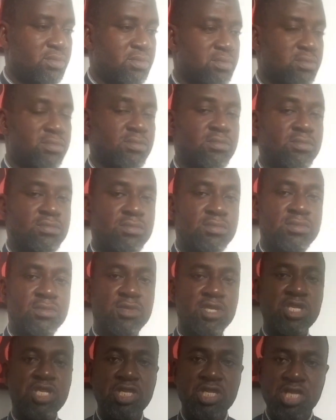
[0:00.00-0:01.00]

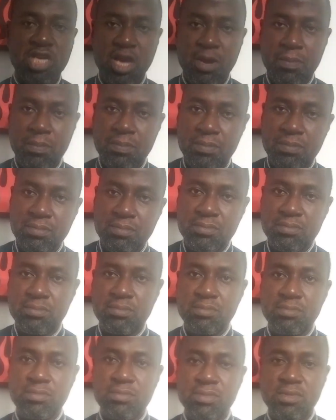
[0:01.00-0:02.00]
The shape.
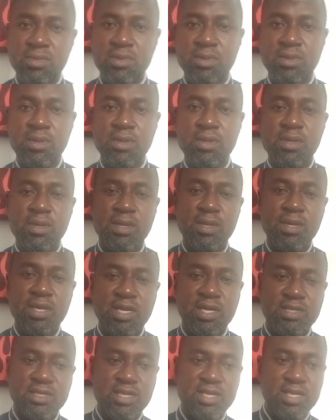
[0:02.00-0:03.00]

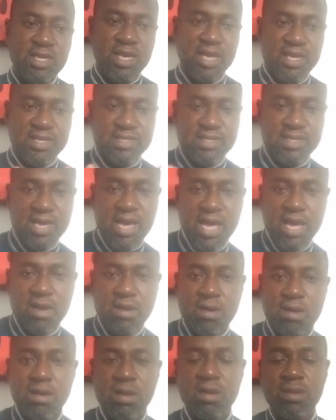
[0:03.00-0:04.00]
Is it a
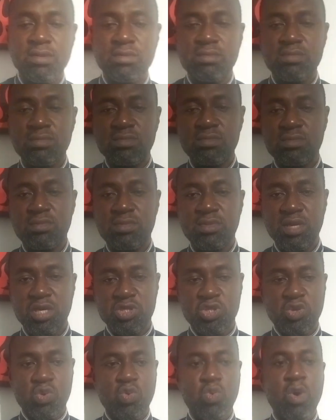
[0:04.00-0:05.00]
circle, a
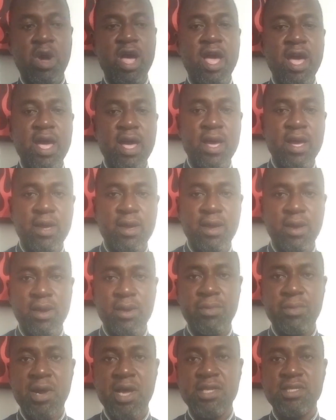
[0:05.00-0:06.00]
square, a
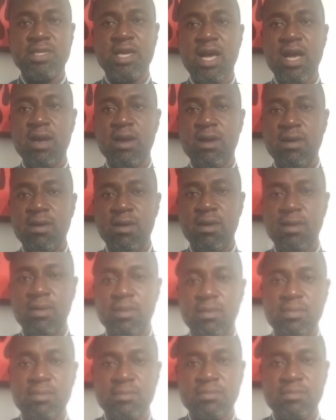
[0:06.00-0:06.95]
rectangle,